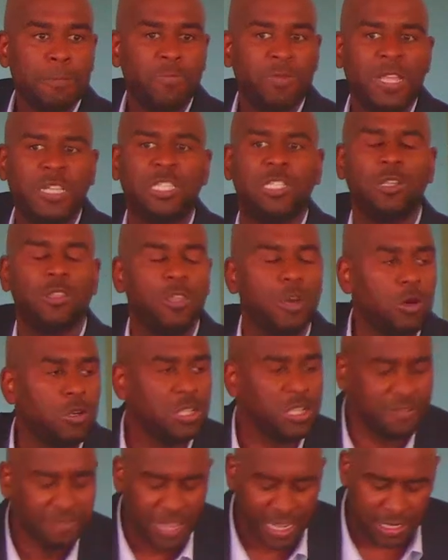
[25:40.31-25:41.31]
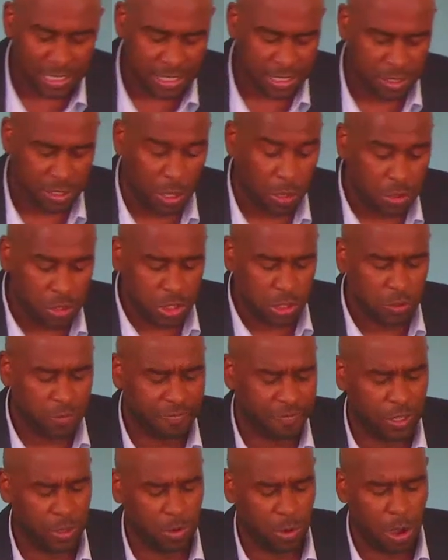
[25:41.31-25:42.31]
And so, those of us, those
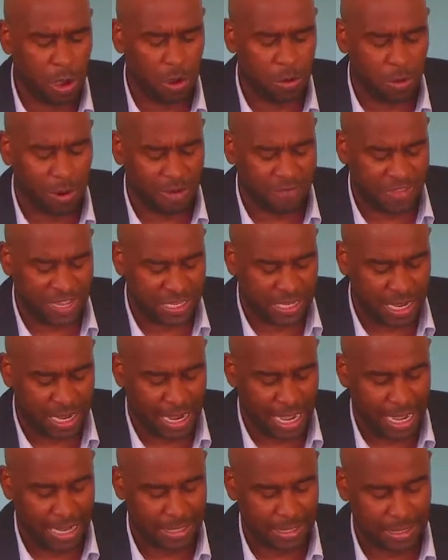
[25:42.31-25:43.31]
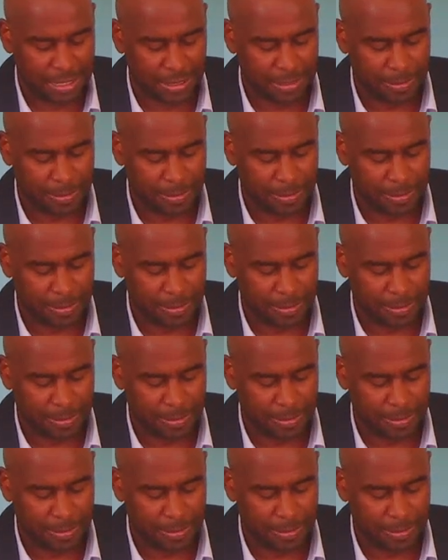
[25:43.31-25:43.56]
of you all who are visiting us.